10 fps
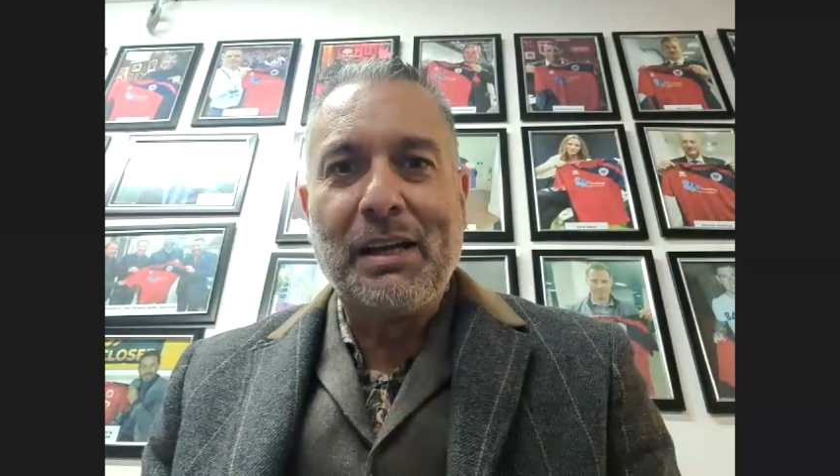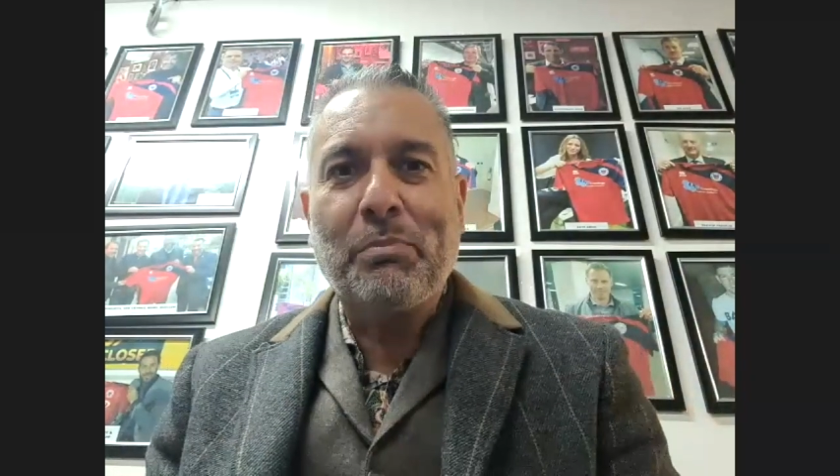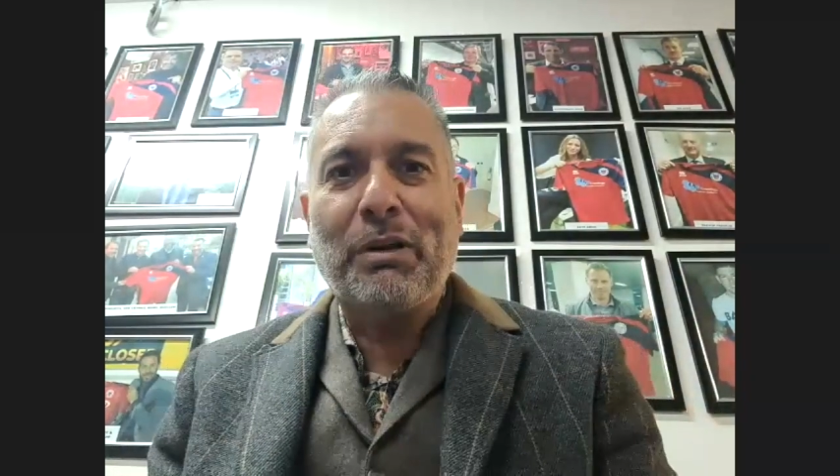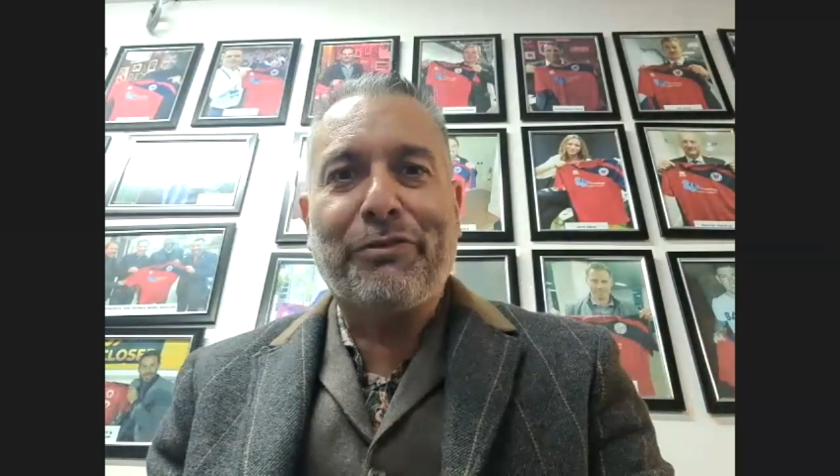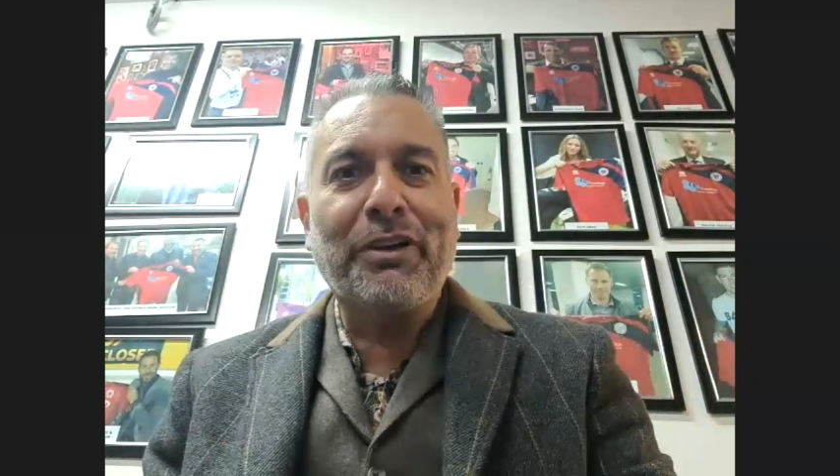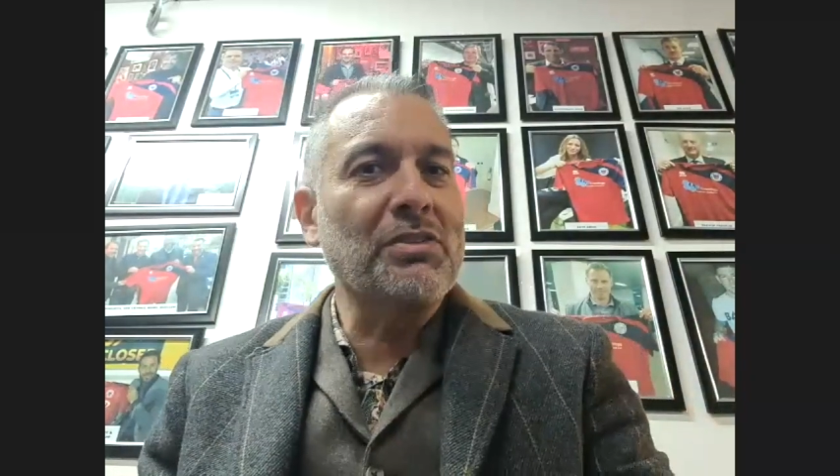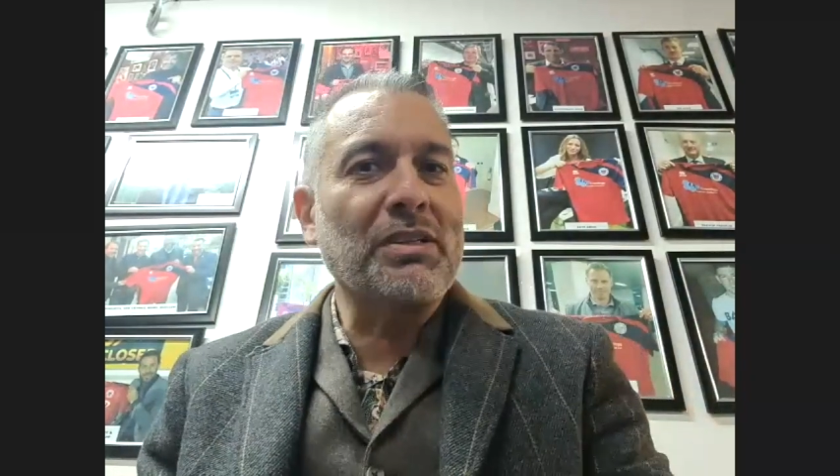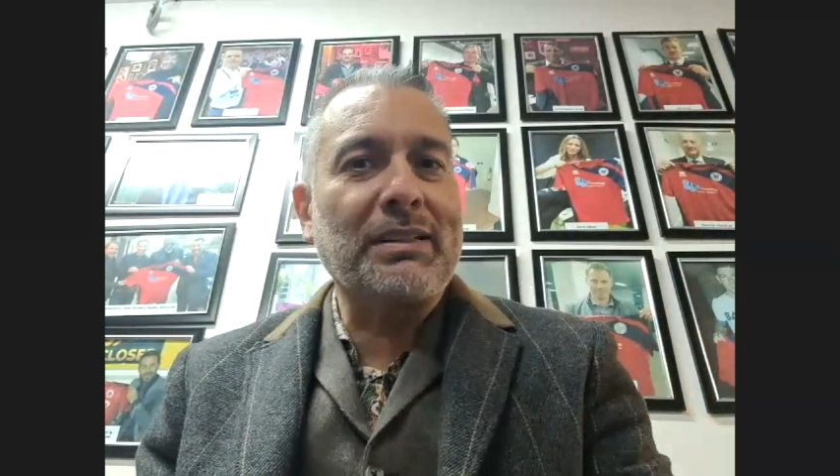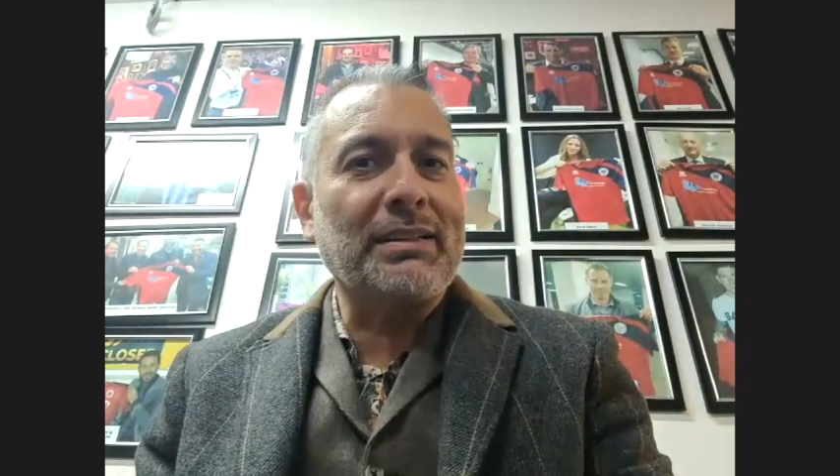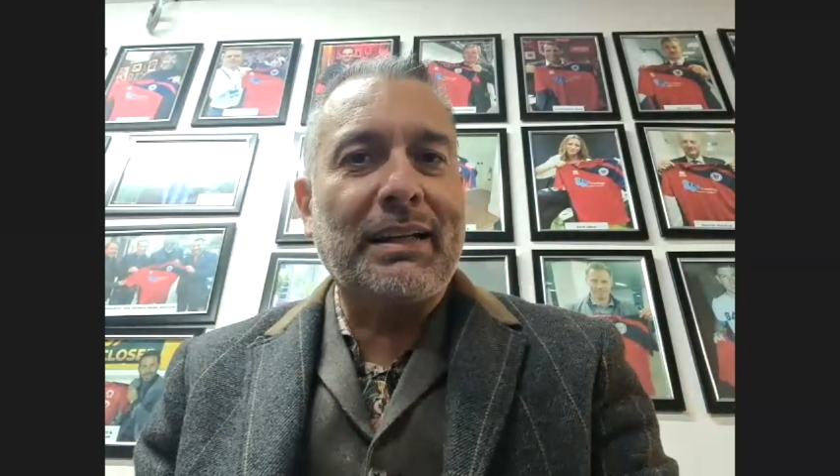but feels that
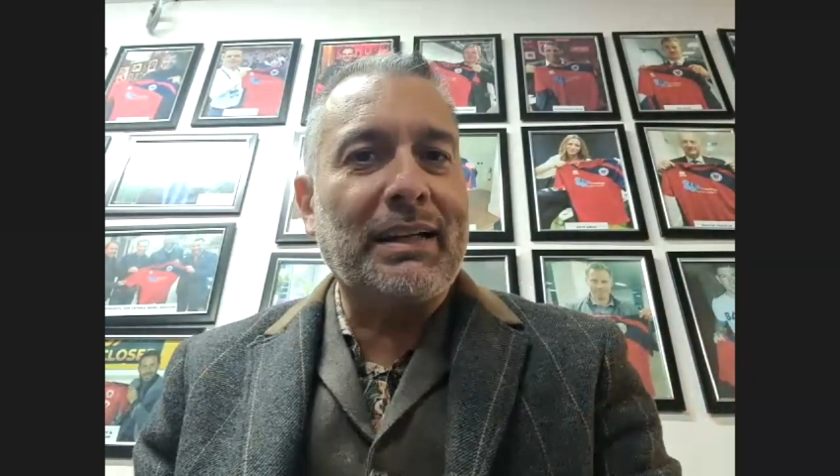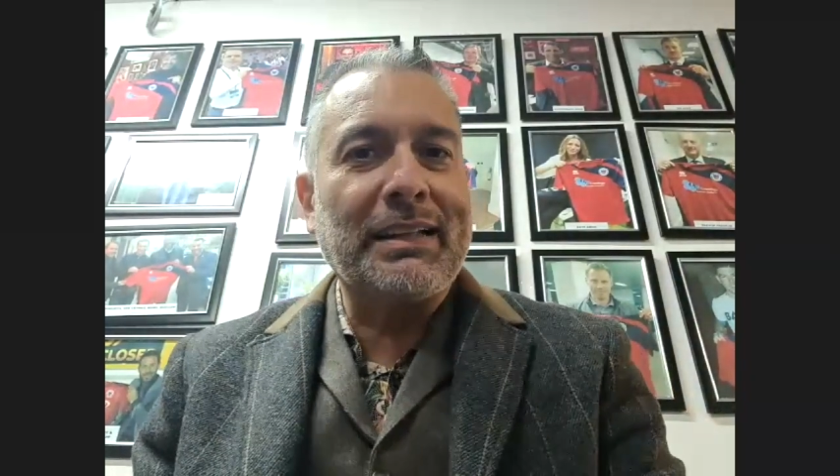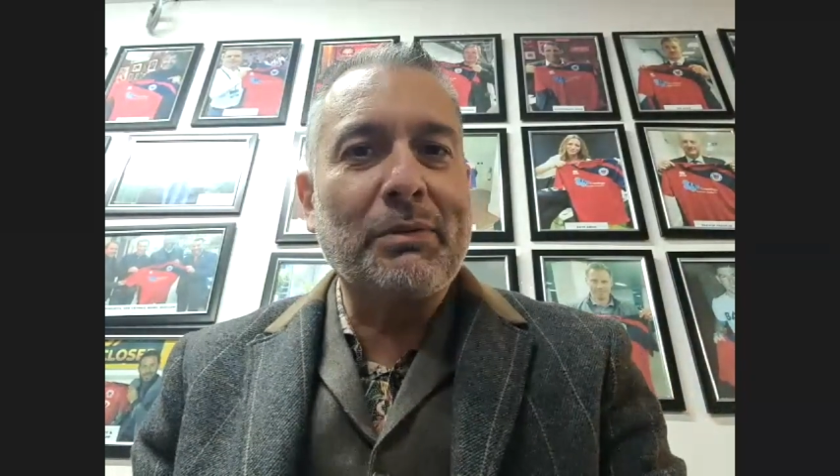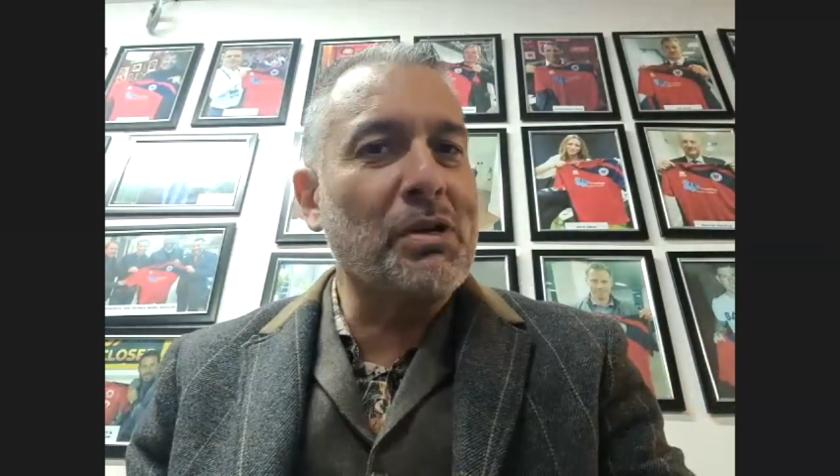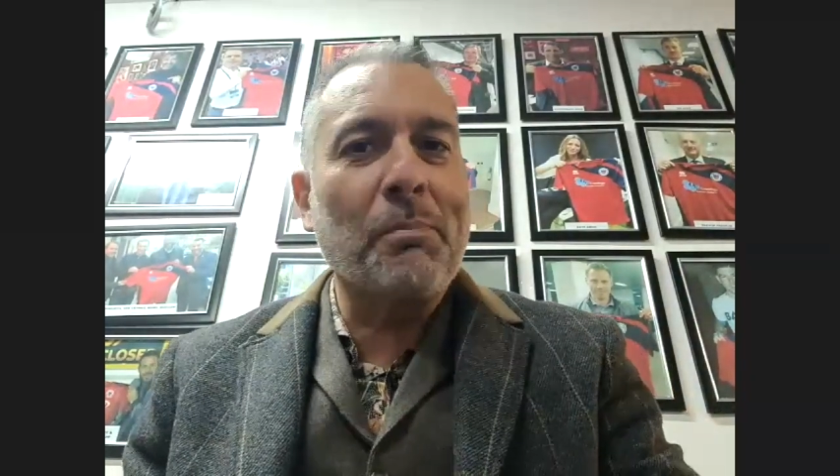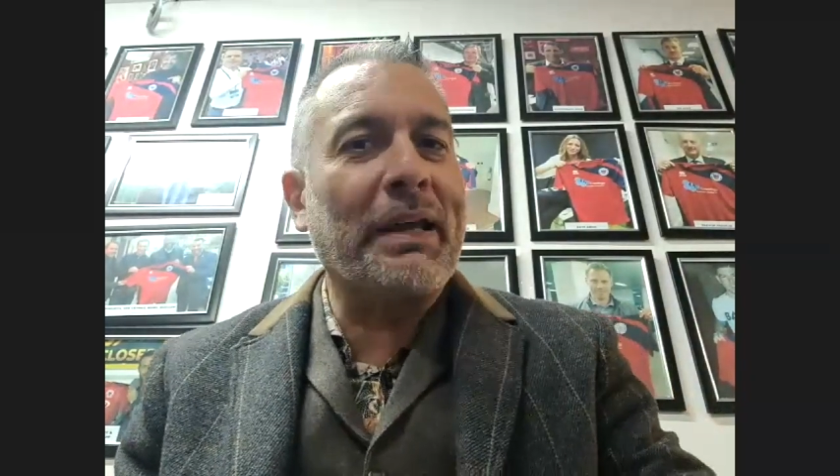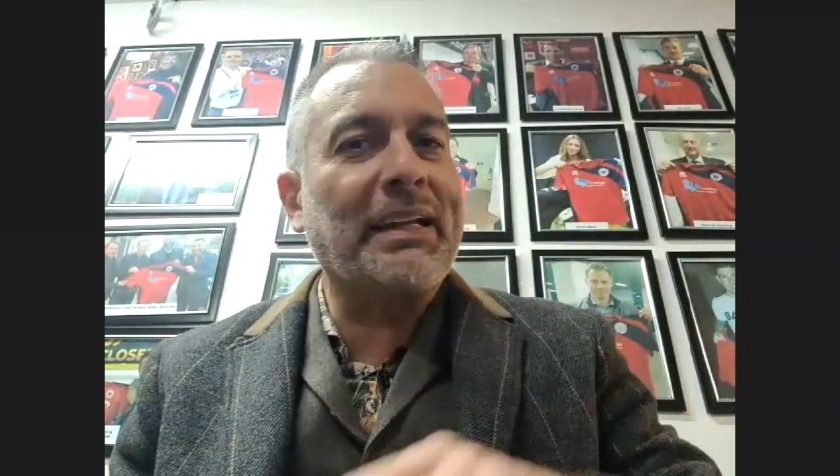there was a better